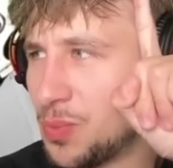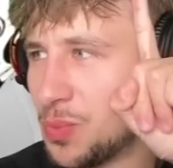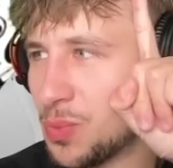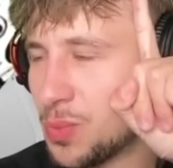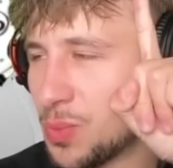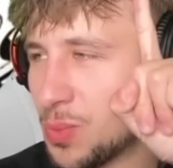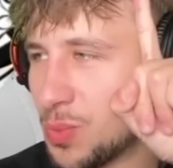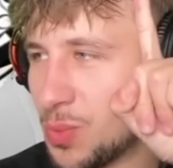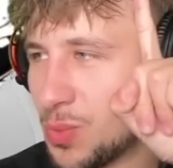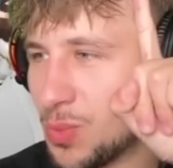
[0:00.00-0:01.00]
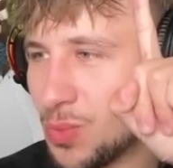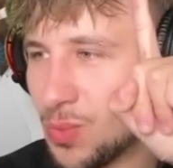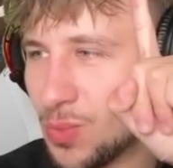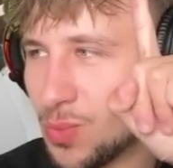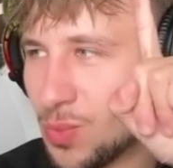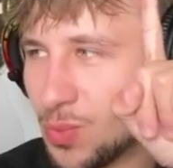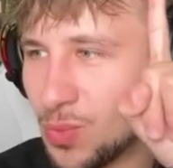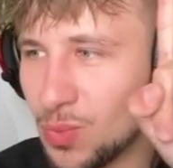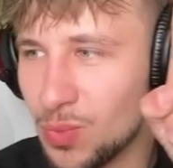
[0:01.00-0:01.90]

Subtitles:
[no speech]